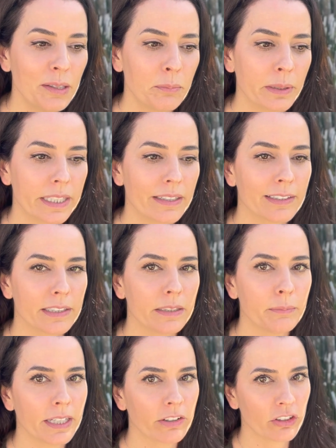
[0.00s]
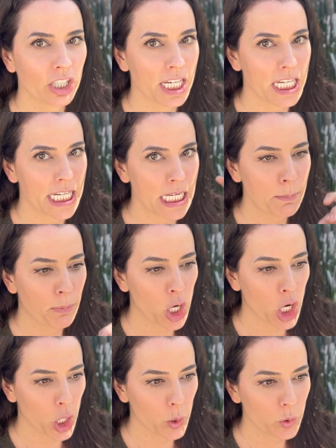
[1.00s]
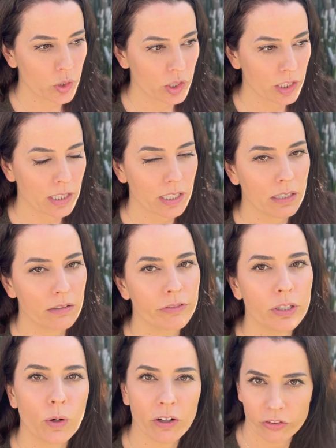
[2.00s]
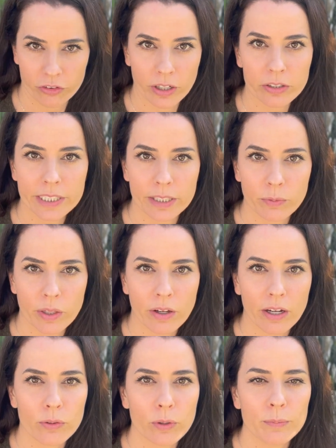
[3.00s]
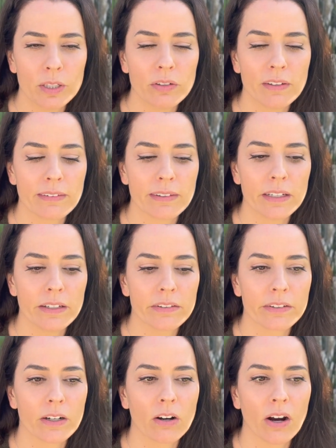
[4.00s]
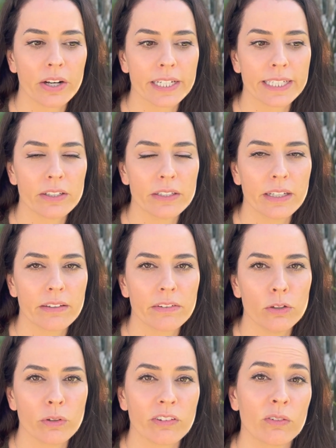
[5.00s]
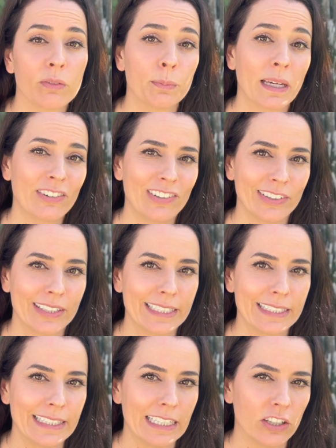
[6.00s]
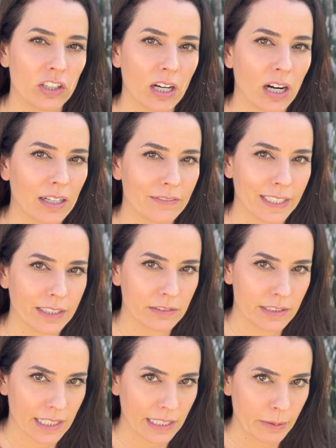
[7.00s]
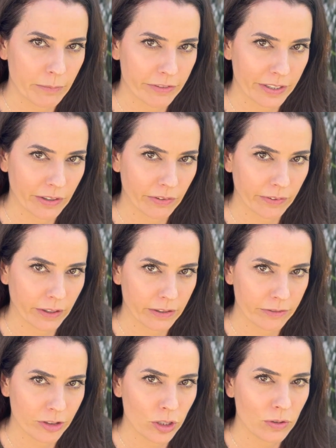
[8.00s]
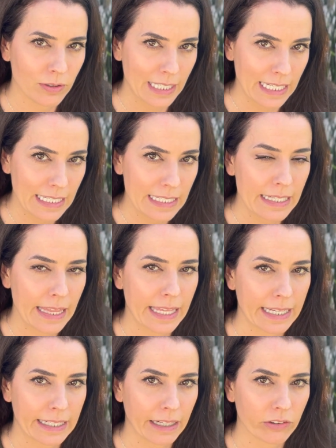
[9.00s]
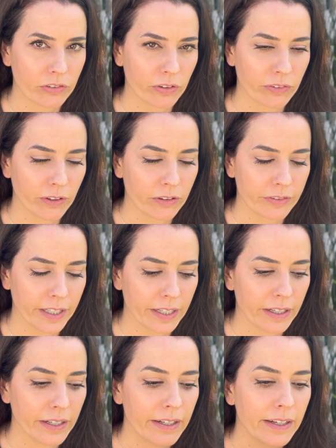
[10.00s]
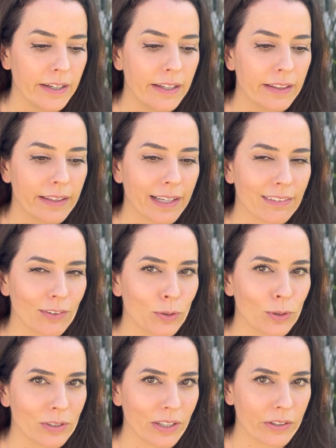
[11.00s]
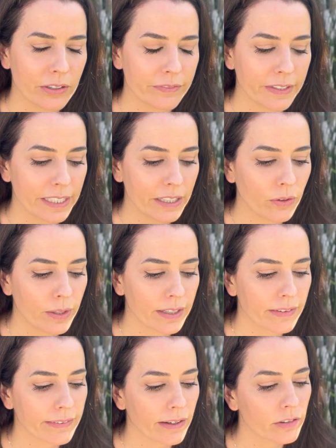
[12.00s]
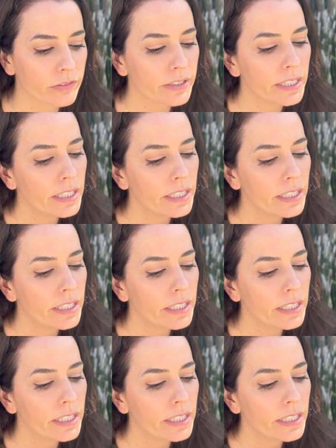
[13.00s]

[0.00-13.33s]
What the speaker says: But on a much deeper note, if you are struggling with autoimmune disease or chronic illness, you especially need to carve out time for yourself. You need that extra self-care. That's a whole other video in itself.